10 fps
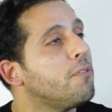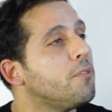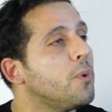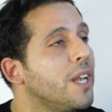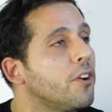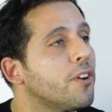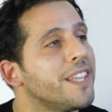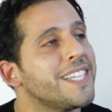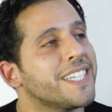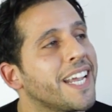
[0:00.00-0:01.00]
if we look at
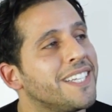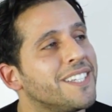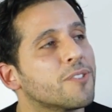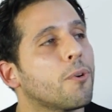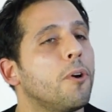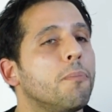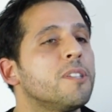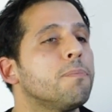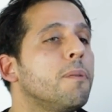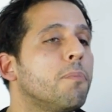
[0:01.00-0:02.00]
the status quo,
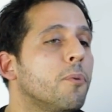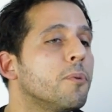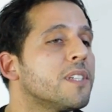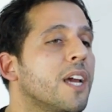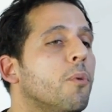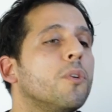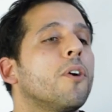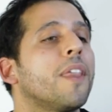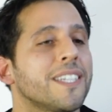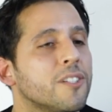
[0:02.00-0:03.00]
most people will say, well,
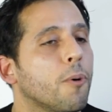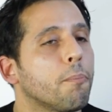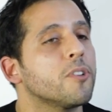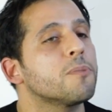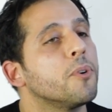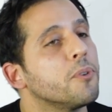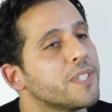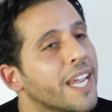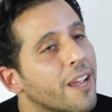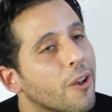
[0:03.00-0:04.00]
no, that's not possible. It will
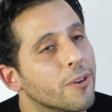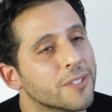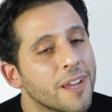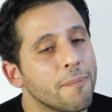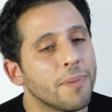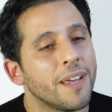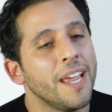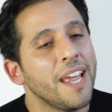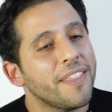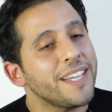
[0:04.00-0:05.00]
take a long time. But
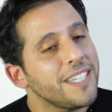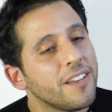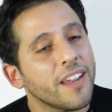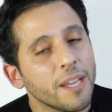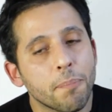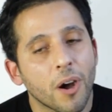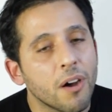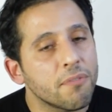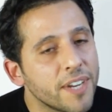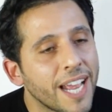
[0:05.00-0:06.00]
they're denying part
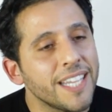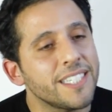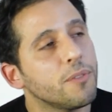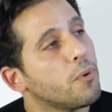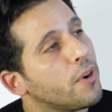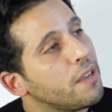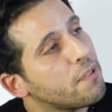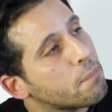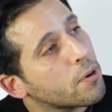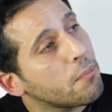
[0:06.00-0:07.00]
of reality. Well, if
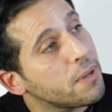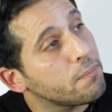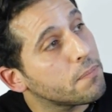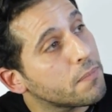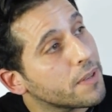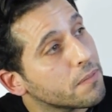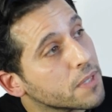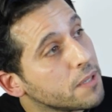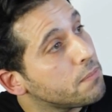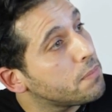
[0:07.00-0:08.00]
a problem
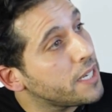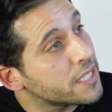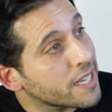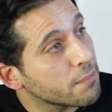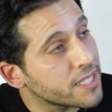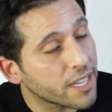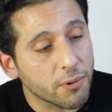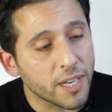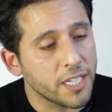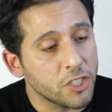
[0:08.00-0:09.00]
can be established that
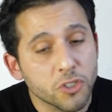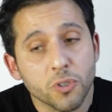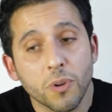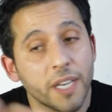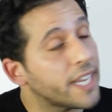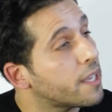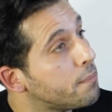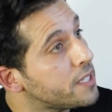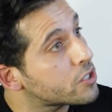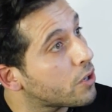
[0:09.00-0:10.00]
quickly, surely it can
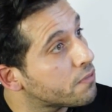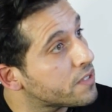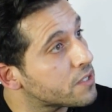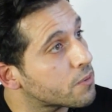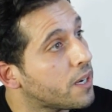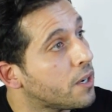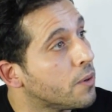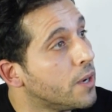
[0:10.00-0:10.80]
be solved as well.